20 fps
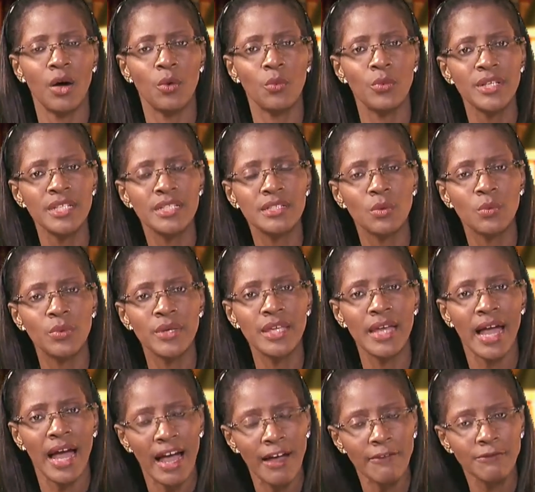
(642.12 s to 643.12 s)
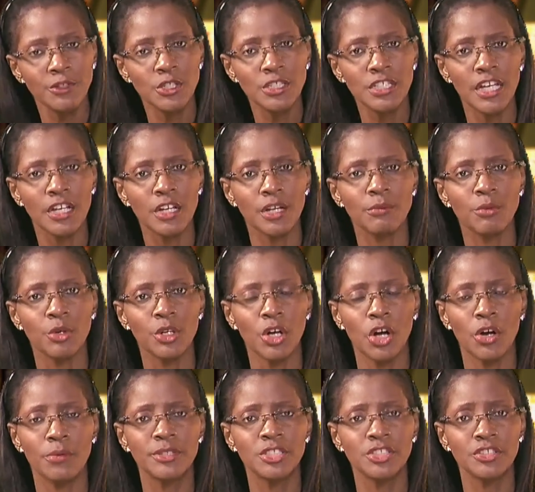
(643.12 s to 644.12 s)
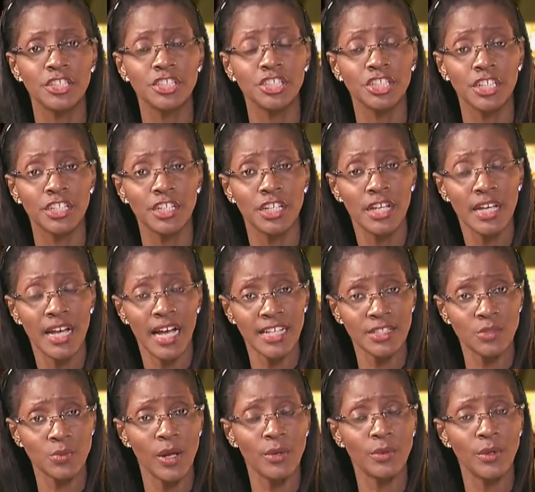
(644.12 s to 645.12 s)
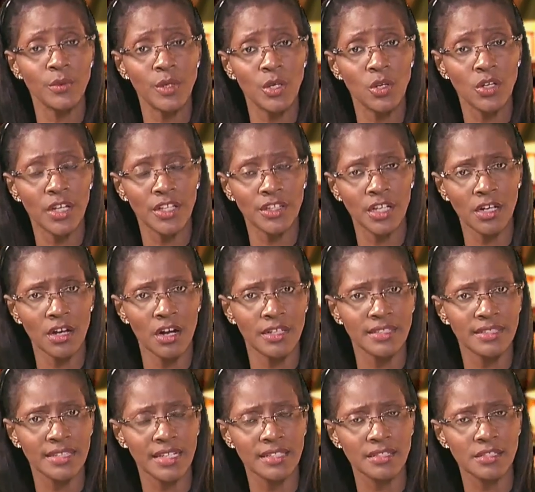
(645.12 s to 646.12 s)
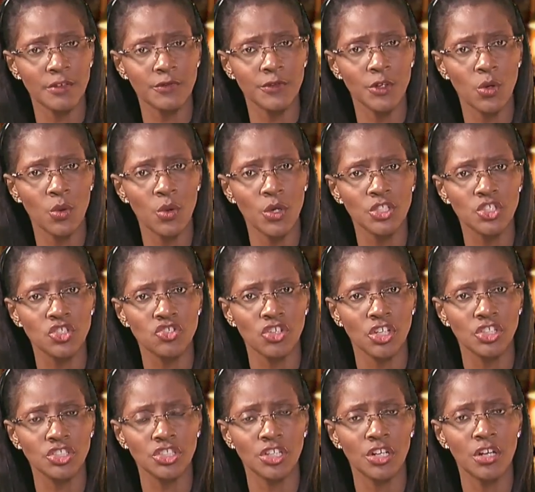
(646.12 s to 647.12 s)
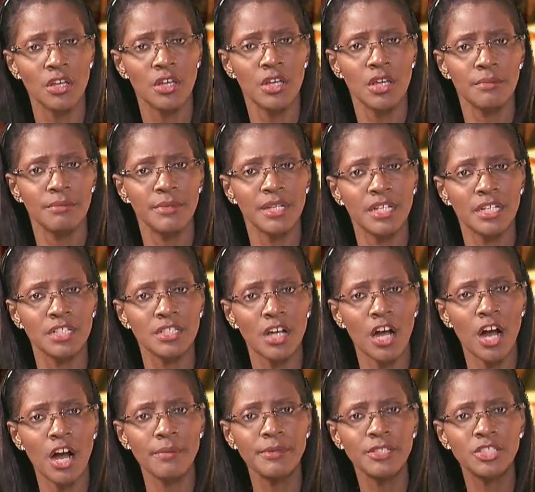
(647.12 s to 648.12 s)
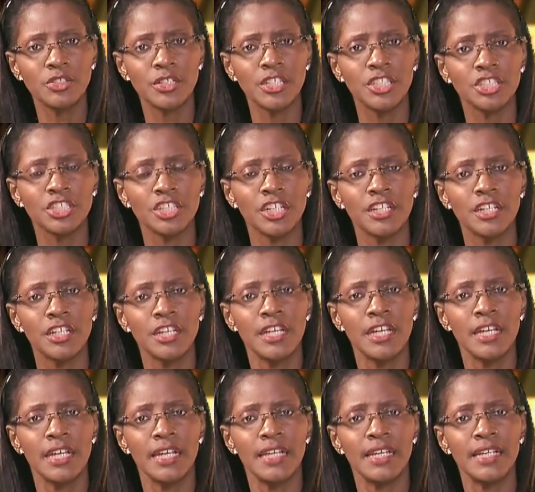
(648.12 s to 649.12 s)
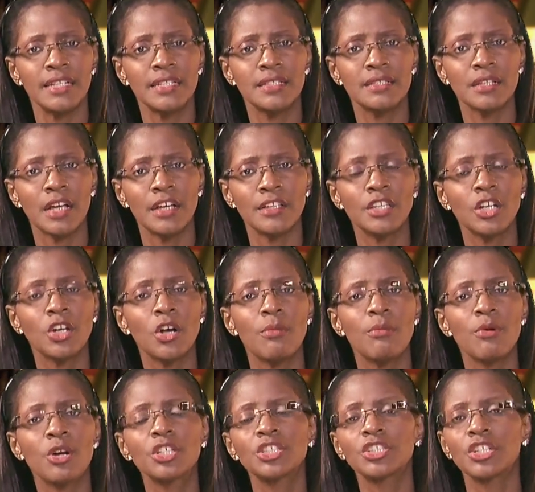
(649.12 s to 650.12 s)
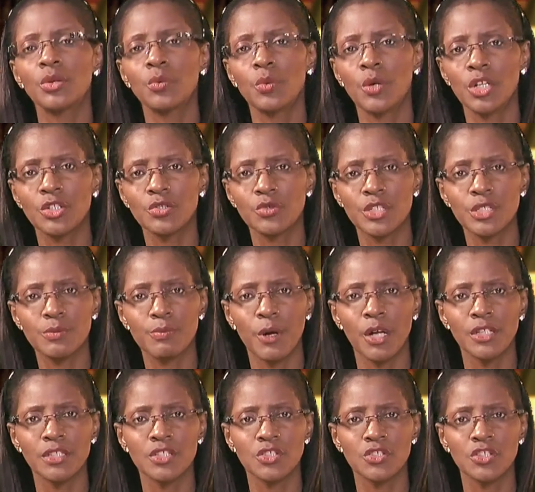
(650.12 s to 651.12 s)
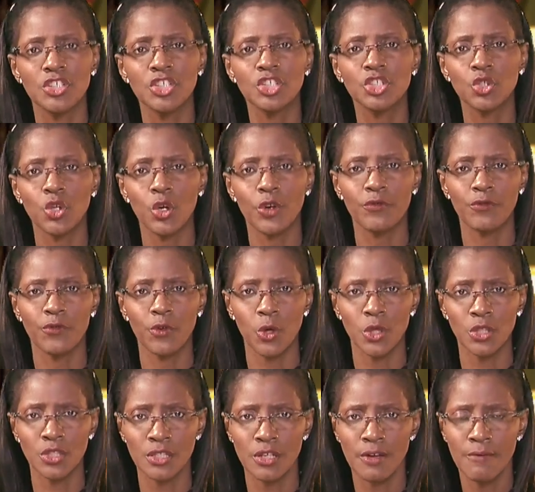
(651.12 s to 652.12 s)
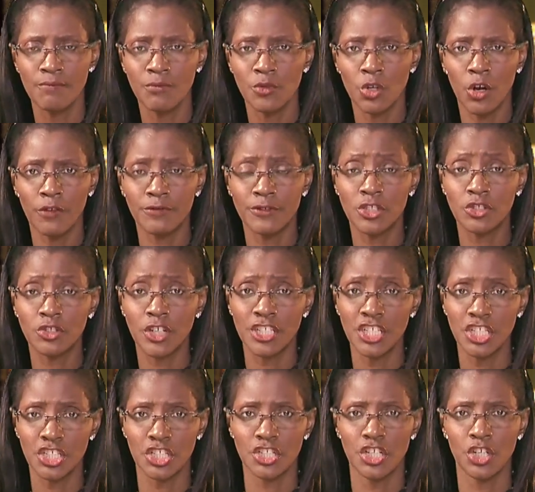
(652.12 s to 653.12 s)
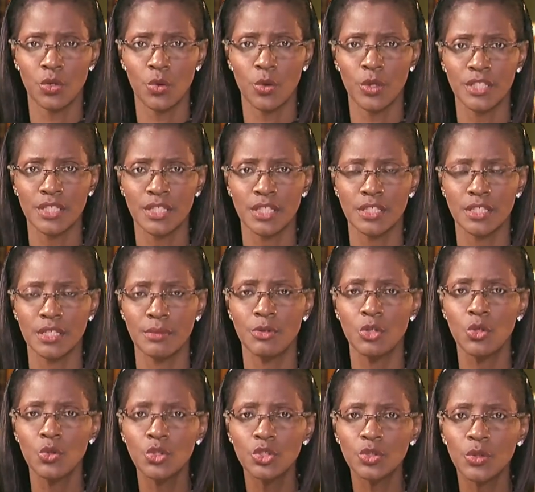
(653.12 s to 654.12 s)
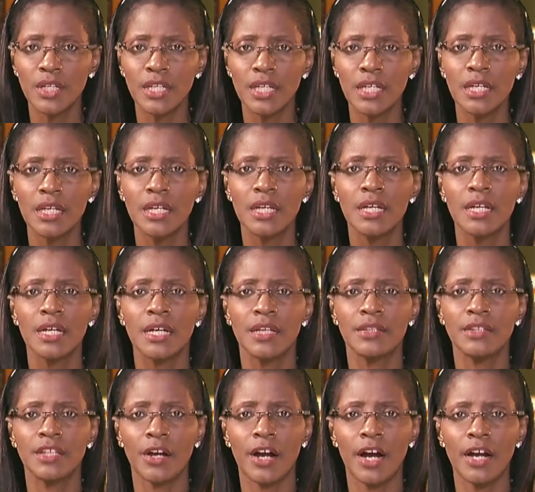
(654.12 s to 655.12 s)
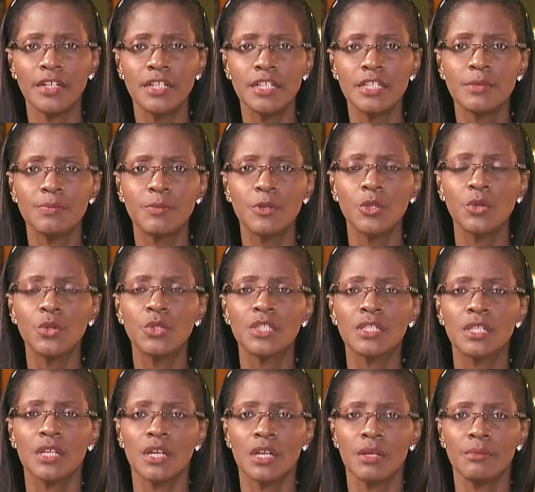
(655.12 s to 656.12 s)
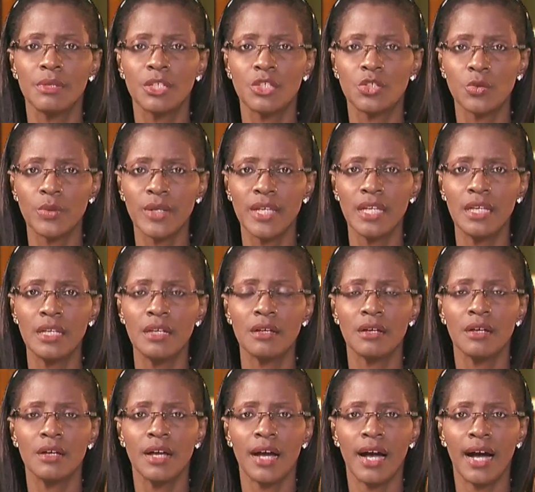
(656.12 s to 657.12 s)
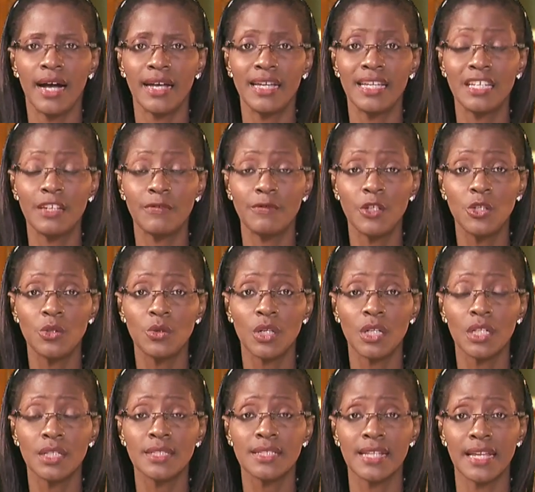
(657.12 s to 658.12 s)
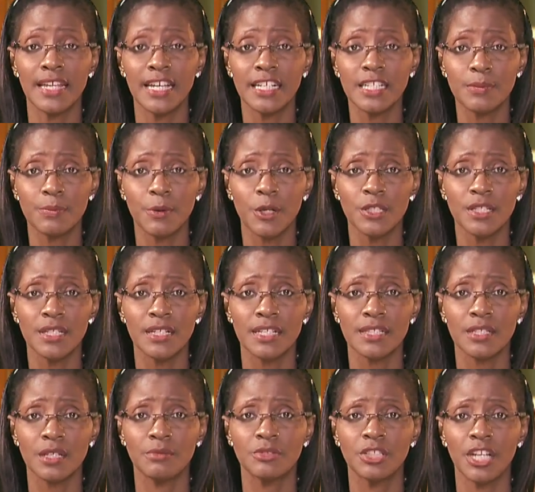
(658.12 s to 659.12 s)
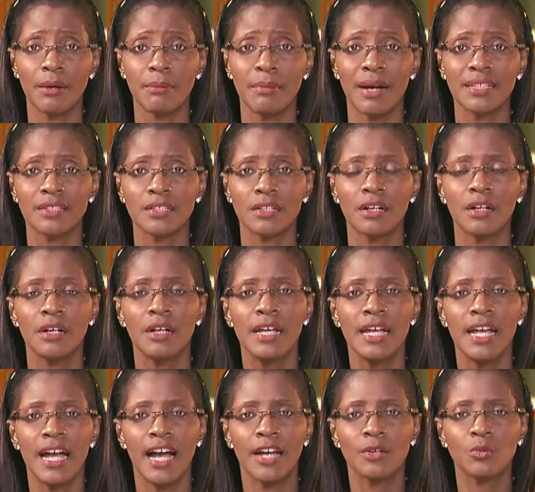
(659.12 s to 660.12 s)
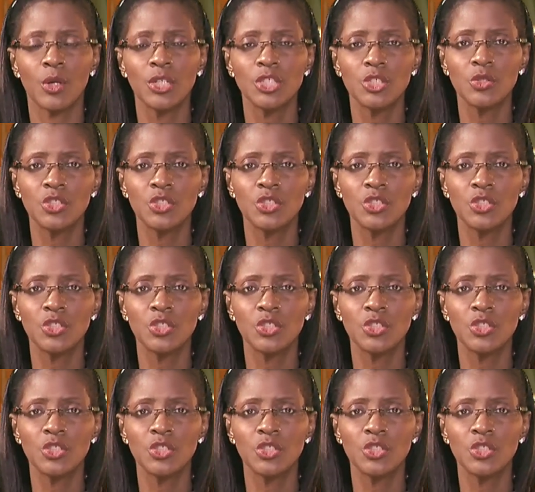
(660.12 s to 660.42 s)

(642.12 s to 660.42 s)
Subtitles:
we have to take on board arbitration as well when we look at the context of the court structure, because arbitration is the commercial world's response to the shortfalls of the traditional court system. Usually, there are disputes between individuals and experts in a subject matter, and what